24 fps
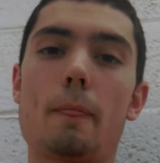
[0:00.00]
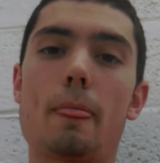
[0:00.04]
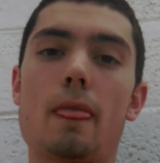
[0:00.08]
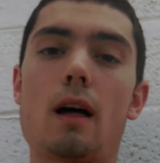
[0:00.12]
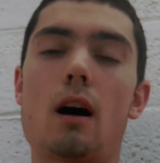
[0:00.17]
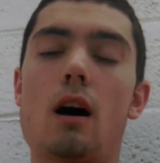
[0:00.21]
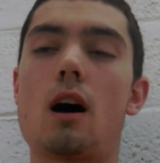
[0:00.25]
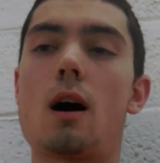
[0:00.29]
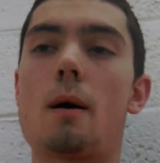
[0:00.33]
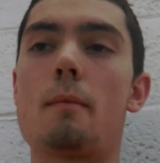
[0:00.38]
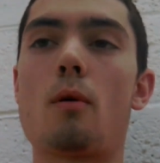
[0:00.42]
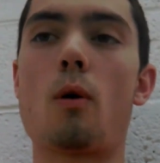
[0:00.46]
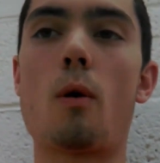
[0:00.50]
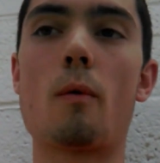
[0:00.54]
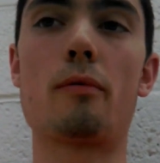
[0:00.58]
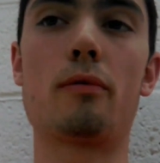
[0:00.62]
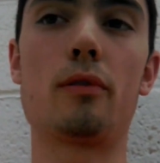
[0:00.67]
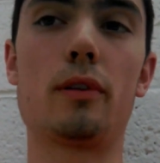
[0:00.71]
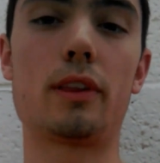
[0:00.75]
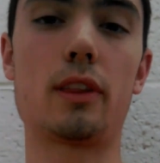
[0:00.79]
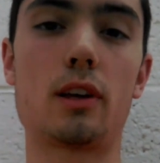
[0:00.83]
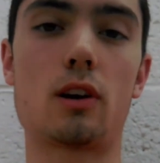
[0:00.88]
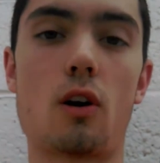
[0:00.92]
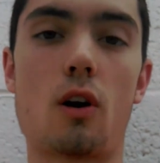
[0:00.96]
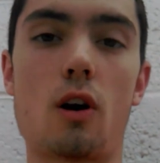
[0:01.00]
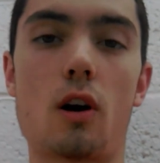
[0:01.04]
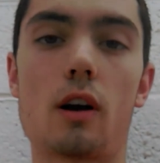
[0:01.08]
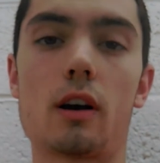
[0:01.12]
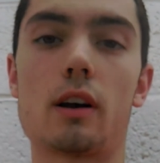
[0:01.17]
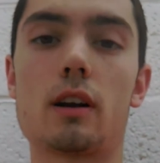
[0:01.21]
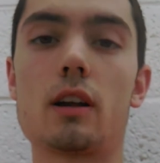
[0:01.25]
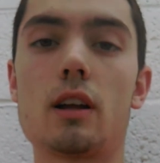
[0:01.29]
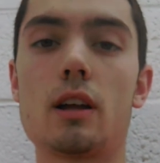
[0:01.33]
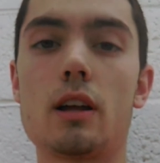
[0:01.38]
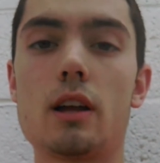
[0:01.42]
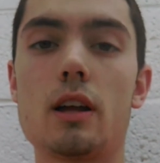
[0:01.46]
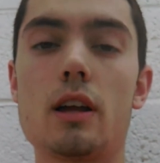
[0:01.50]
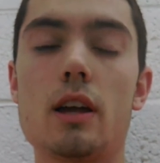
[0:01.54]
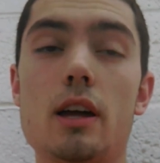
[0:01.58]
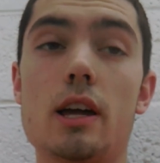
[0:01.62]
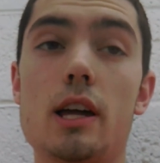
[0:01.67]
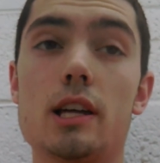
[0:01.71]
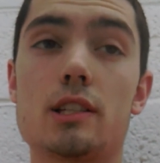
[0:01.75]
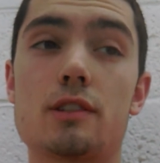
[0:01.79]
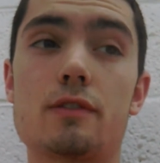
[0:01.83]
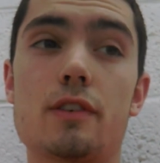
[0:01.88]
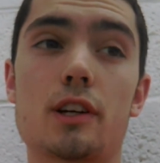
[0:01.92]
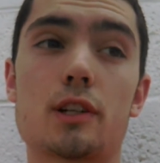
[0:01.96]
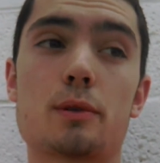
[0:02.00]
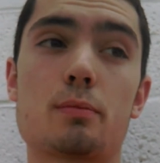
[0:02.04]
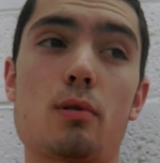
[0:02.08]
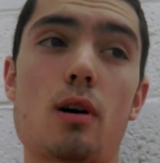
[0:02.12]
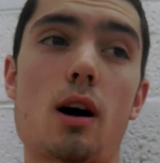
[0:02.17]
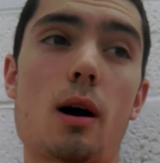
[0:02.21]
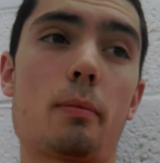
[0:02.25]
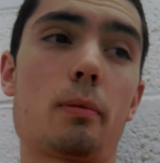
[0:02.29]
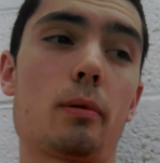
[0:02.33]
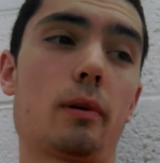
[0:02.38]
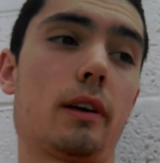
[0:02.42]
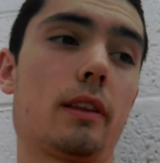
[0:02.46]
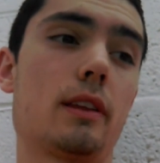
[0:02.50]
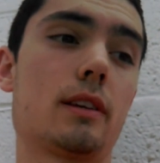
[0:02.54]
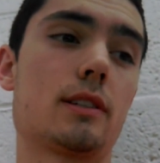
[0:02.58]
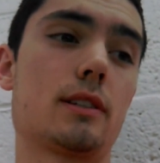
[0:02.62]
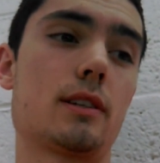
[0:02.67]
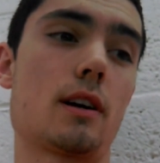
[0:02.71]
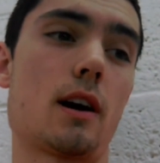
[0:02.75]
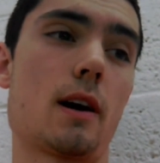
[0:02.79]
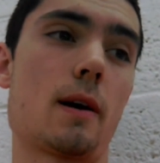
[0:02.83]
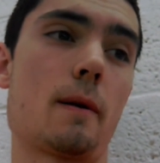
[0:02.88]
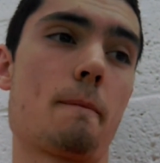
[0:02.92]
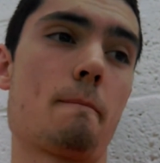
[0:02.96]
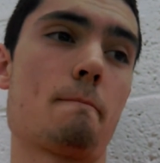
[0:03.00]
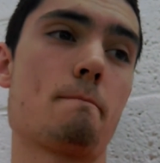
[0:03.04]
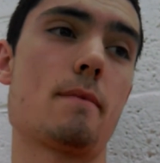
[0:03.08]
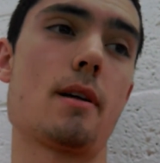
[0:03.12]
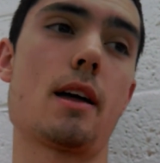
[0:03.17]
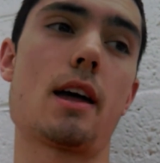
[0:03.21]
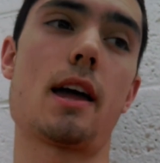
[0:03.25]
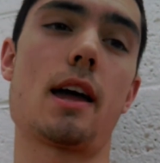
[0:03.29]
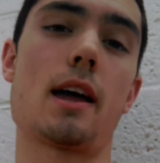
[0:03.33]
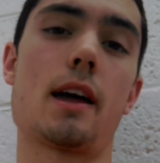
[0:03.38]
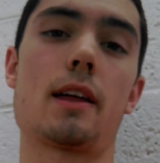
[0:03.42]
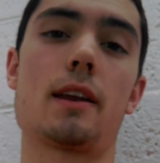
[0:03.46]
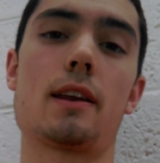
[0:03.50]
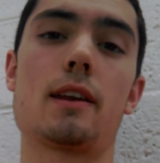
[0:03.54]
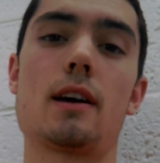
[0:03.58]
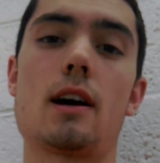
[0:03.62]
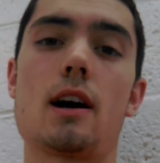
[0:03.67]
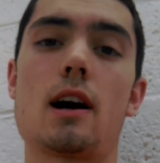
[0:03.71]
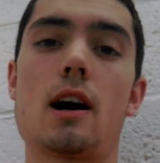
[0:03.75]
hopefully the car is fixed properly this time, and